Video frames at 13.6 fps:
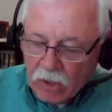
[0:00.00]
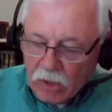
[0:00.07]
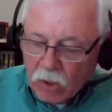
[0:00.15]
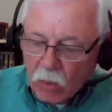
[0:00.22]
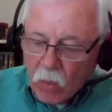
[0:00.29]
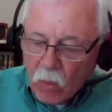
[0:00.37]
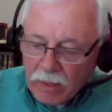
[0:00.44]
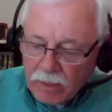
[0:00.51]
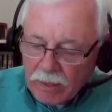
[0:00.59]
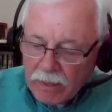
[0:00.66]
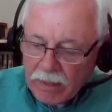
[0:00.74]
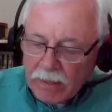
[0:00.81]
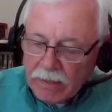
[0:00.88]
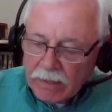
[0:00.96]

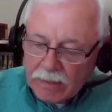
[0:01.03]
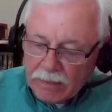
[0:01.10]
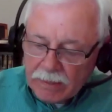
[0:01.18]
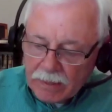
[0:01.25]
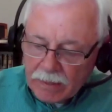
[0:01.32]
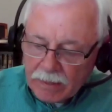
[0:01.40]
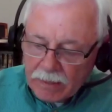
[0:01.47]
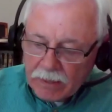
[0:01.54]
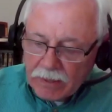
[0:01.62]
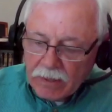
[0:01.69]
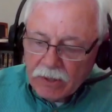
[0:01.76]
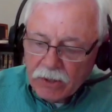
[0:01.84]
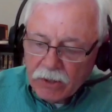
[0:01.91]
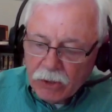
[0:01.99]
twenty-six
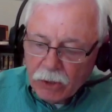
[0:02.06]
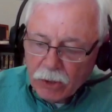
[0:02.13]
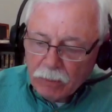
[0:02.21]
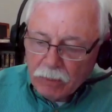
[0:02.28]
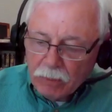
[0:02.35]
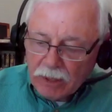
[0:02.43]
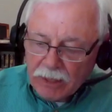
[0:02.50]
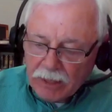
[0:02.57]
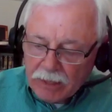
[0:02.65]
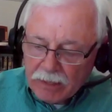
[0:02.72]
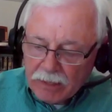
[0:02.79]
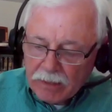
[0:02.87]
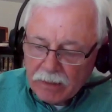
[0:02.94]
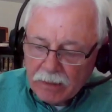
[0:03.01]

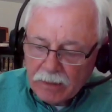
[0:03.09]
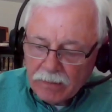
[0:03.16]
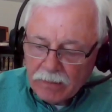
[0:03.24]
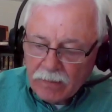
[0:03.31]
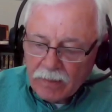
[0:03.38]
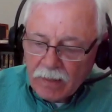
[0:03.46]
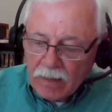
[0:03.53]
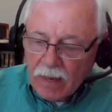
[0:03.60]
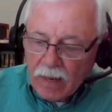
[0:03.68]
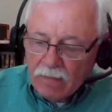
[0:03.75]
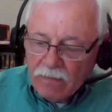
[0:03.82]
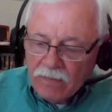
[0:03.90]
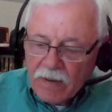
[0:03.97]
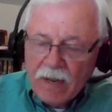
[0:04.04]
jubilees
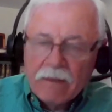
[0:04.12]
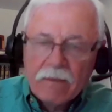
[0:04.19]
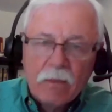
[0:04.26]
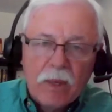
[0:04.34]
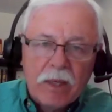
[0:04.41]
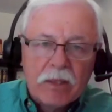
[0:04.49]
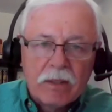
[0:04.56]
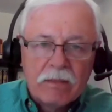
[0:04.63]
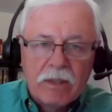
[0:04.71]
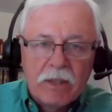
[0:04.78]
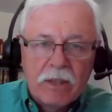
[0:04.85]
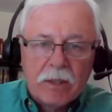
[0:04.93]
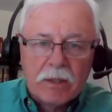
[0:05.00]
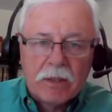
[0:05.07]
and five weeks of
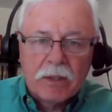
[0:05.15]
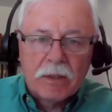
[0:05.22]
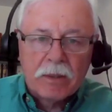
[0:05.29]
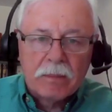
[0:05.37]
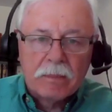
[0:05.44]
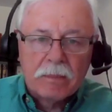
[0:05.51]
years.